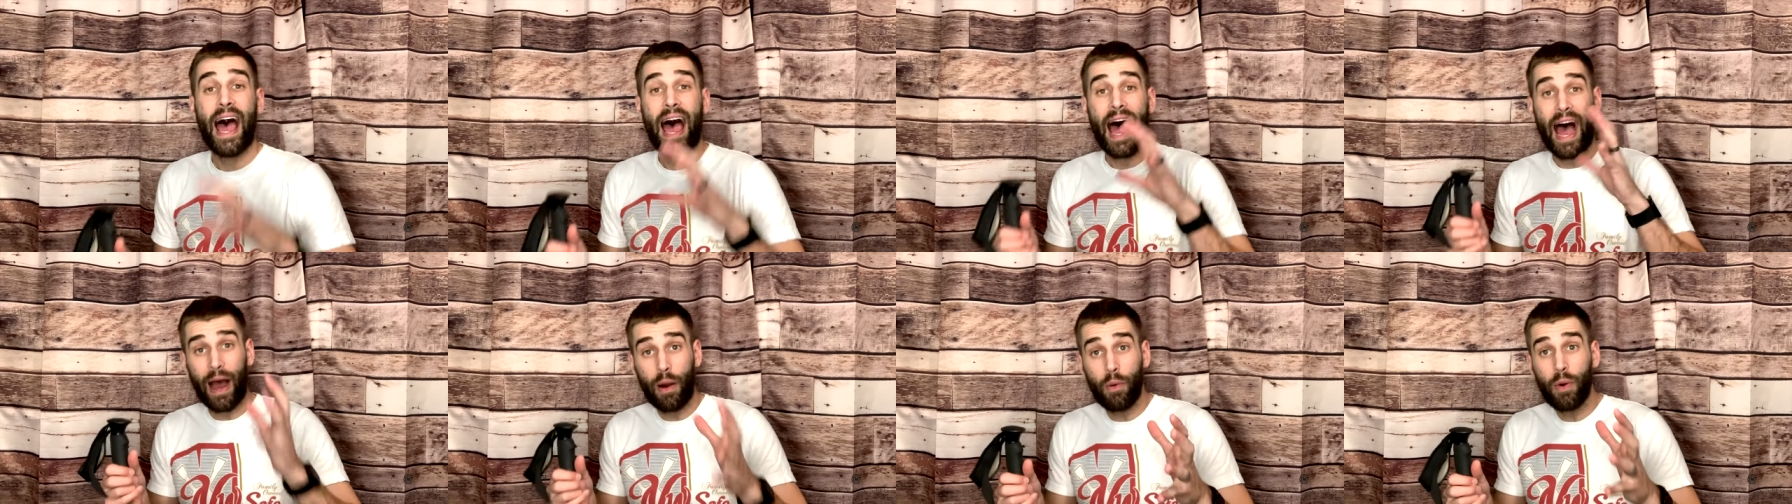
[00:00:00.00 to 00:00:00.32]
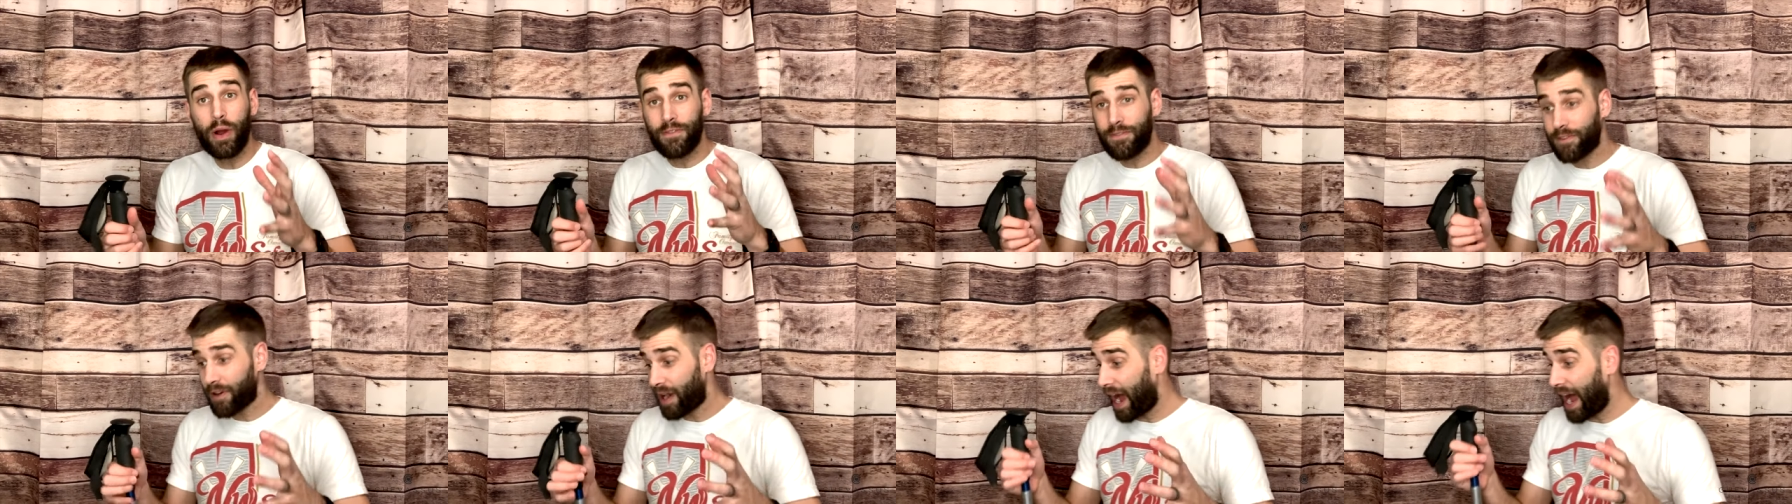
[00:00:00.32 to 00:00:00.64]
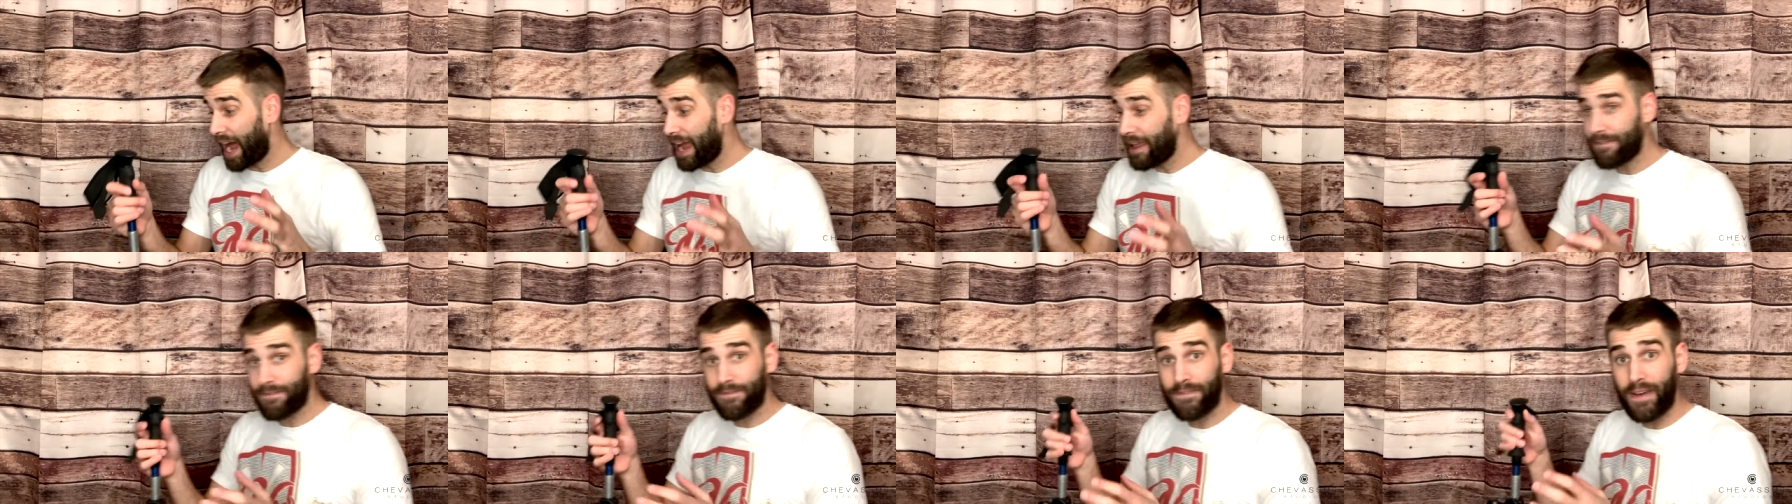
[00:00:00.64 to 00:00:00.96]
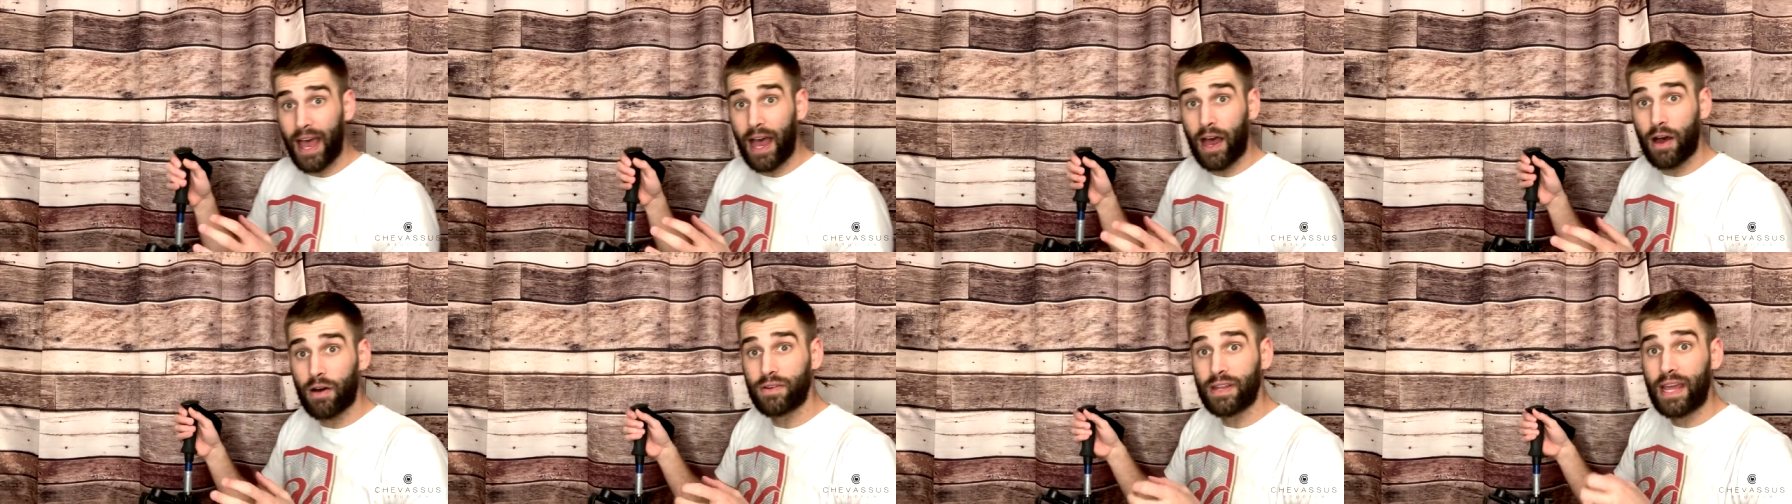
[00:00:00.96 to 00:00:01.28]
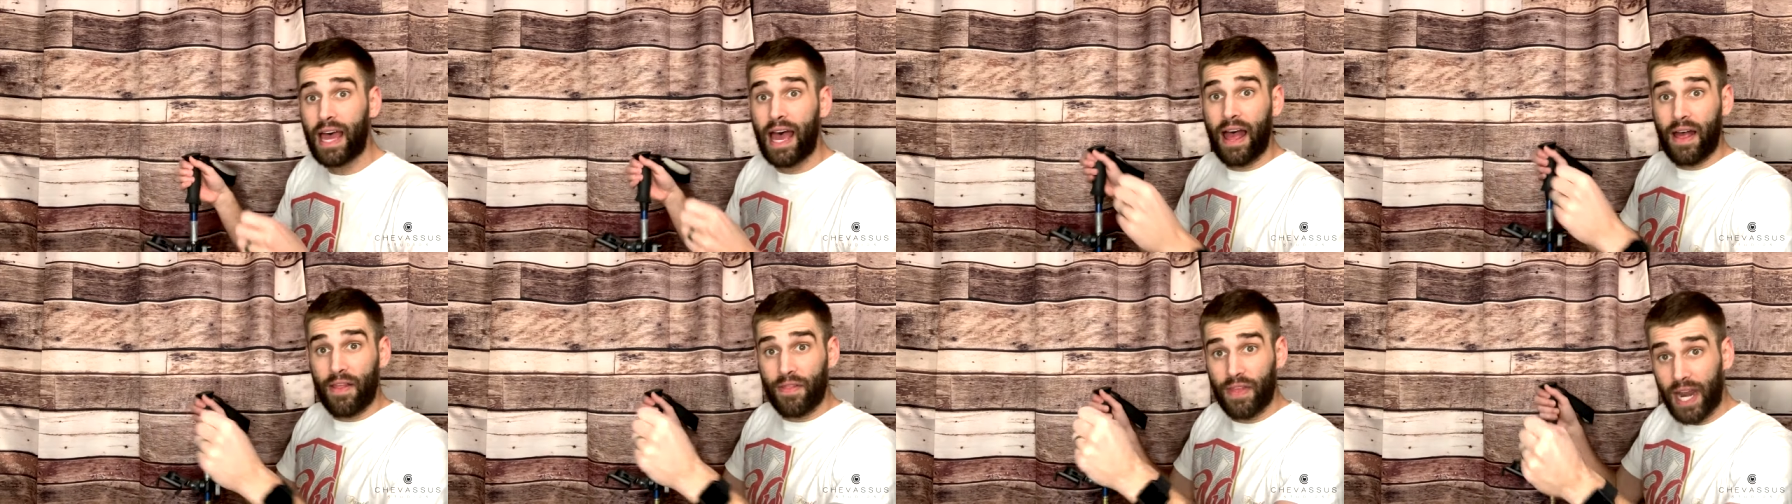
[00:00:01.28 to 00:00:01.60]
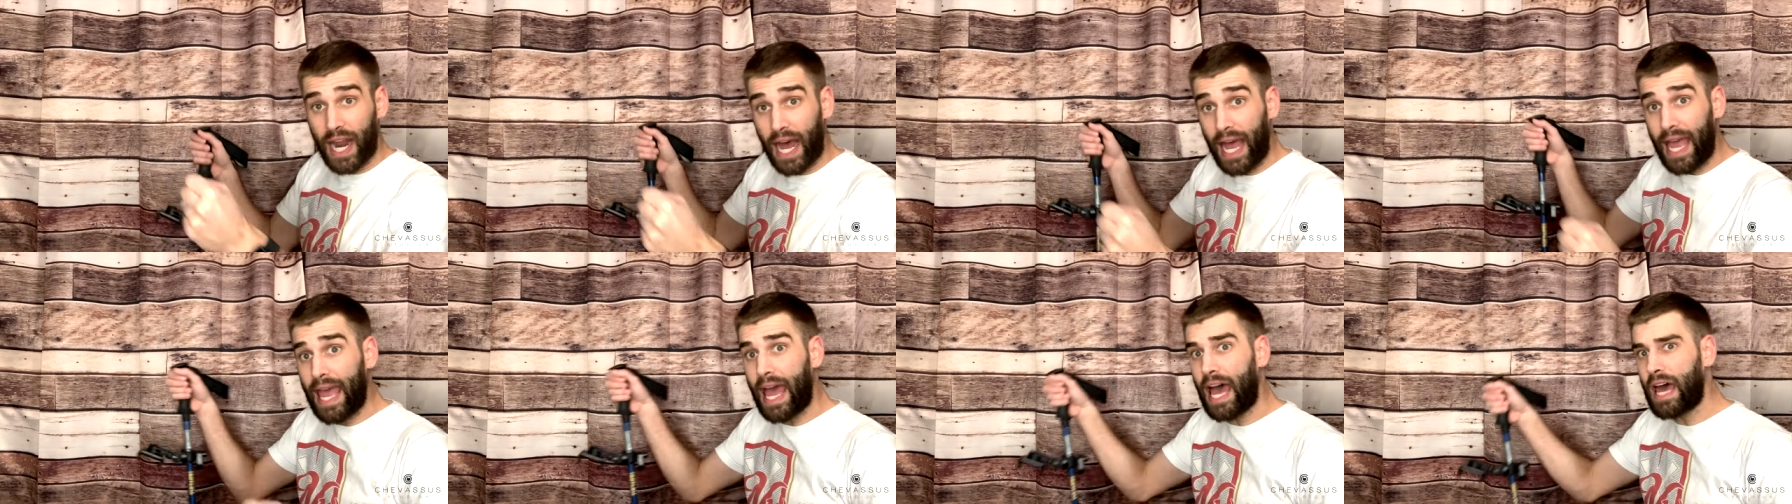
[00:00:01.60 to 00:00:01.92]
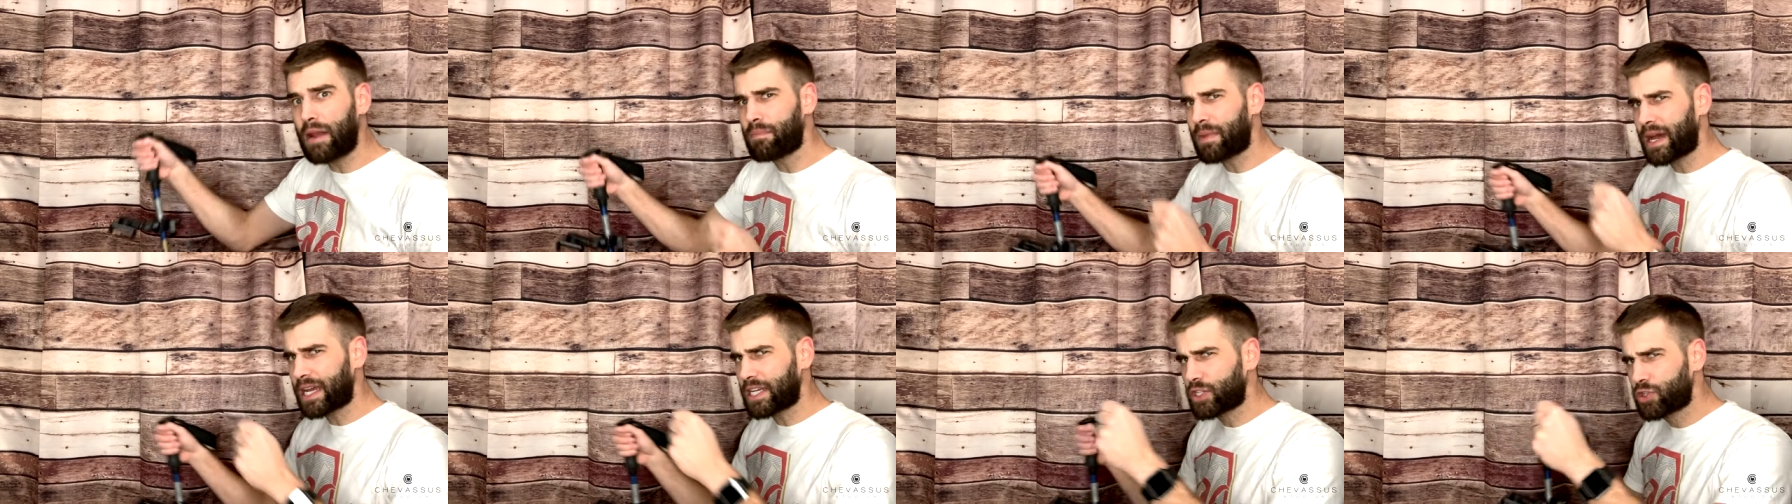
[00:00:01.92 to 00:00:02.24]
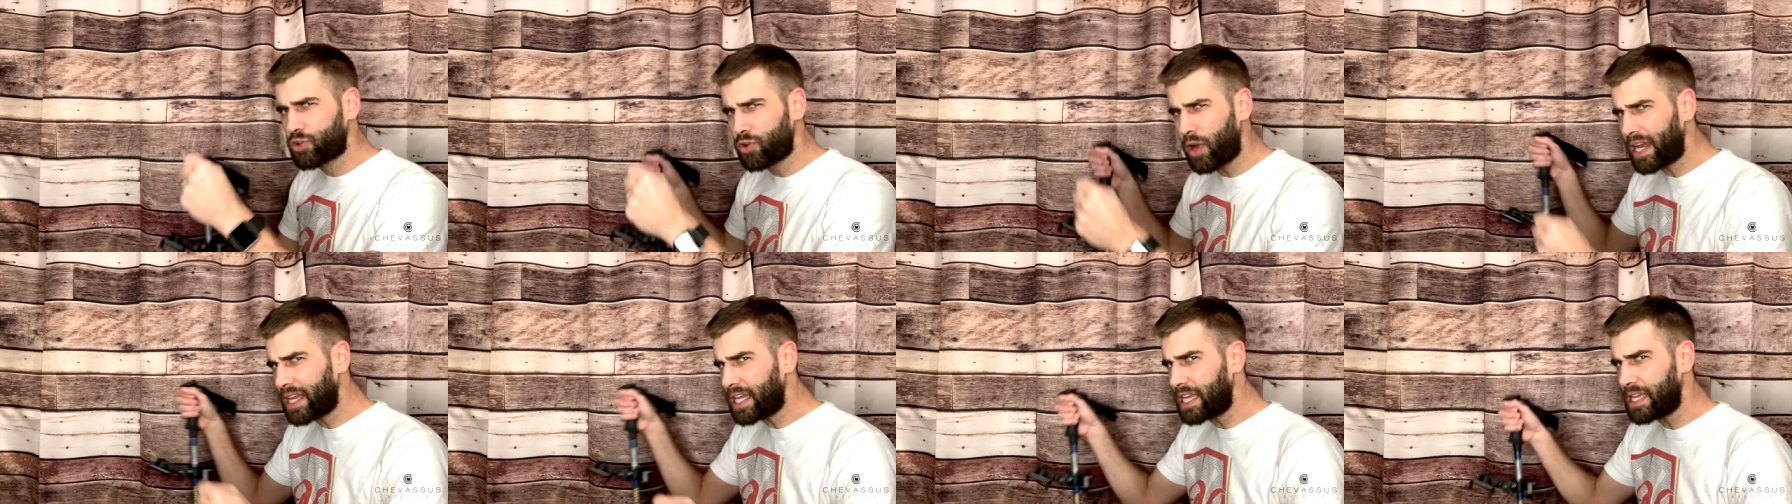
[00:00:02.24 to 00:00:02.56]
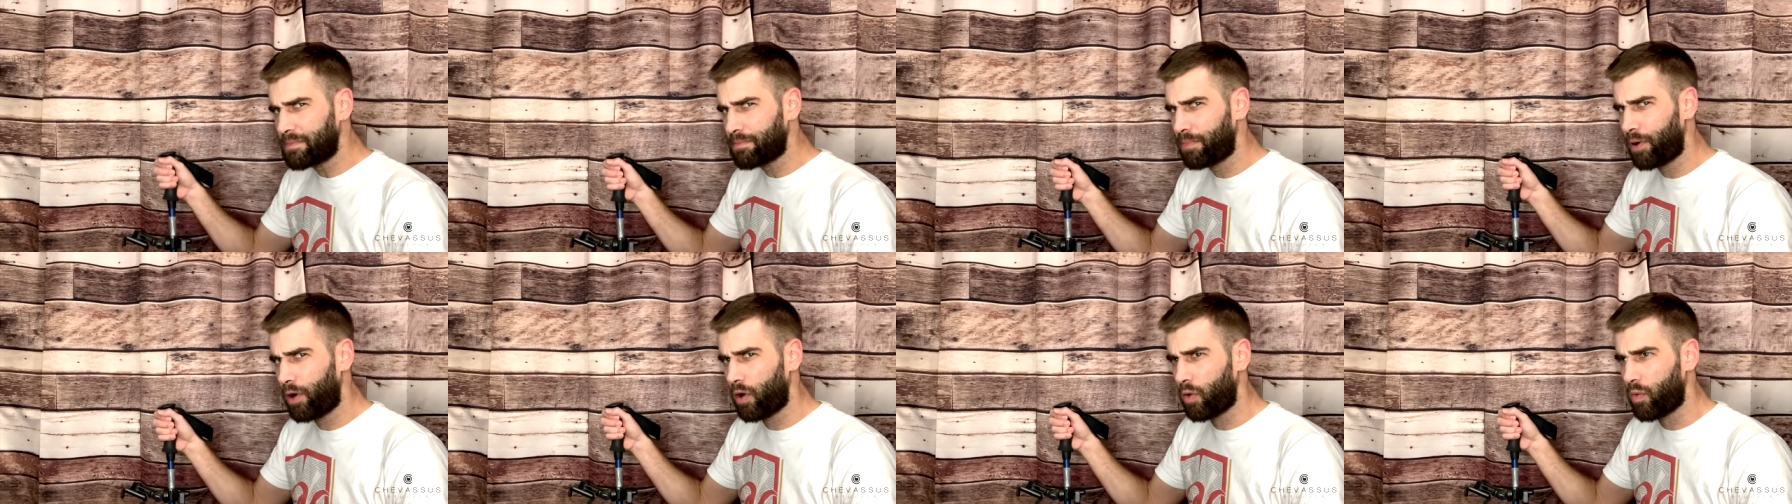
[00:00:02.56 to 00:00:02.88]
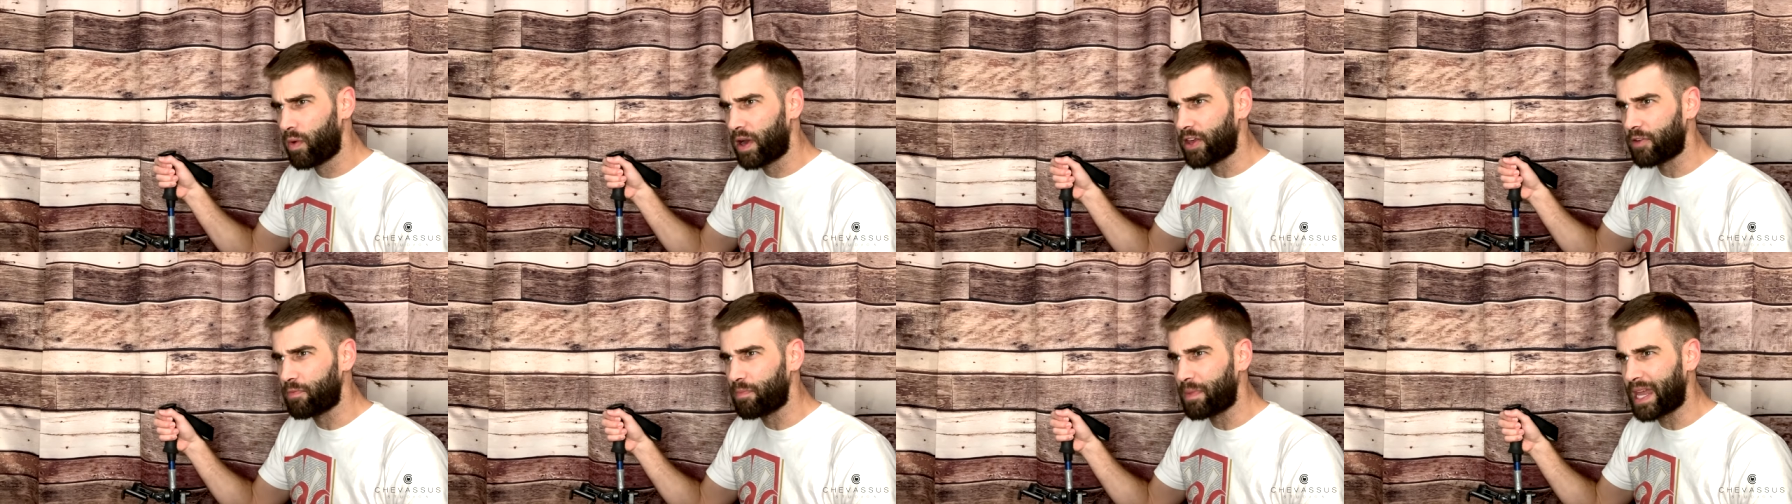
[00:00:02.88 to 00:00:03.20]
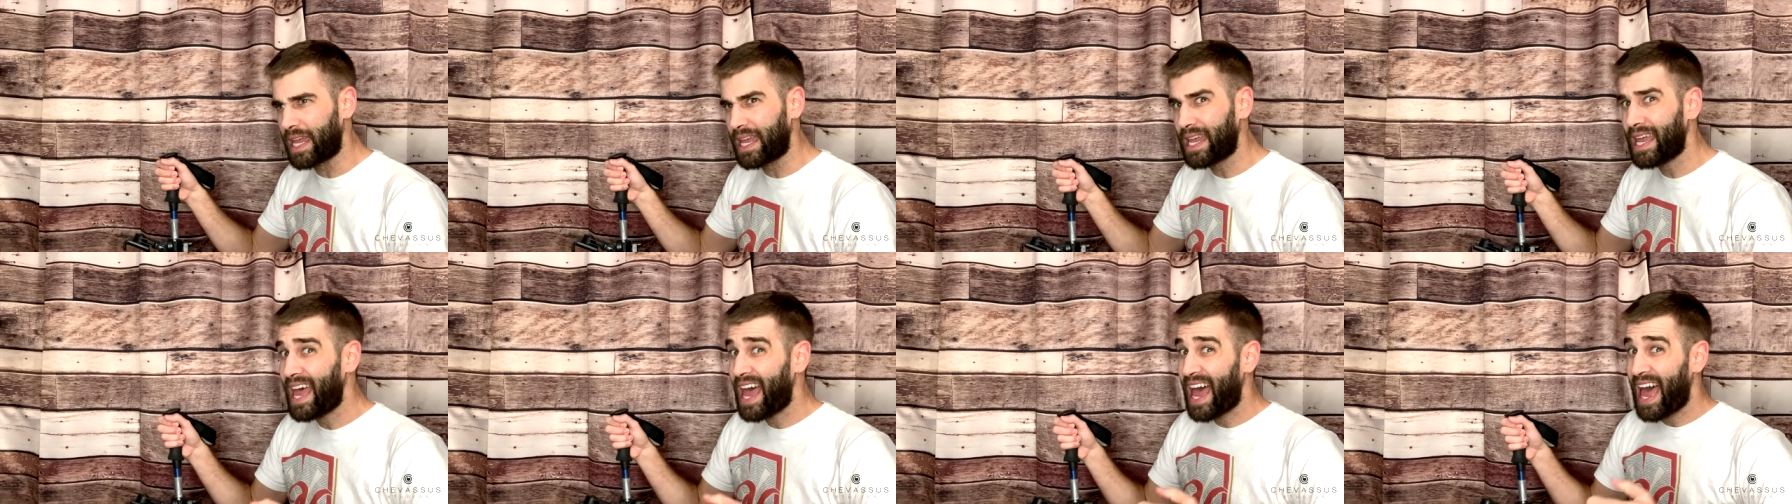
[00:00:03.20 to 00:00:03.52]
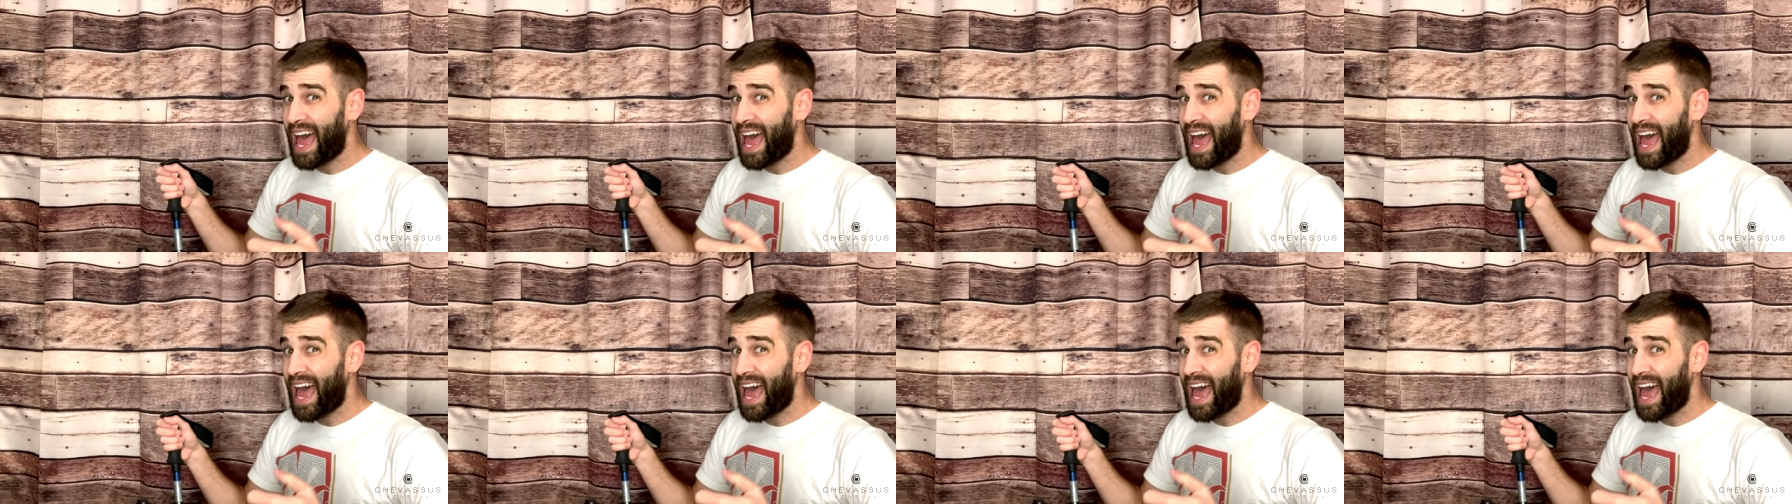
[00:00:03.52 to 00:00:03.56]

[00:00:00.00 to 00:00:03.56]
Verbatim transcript: However, I found that I had my trekking pole with me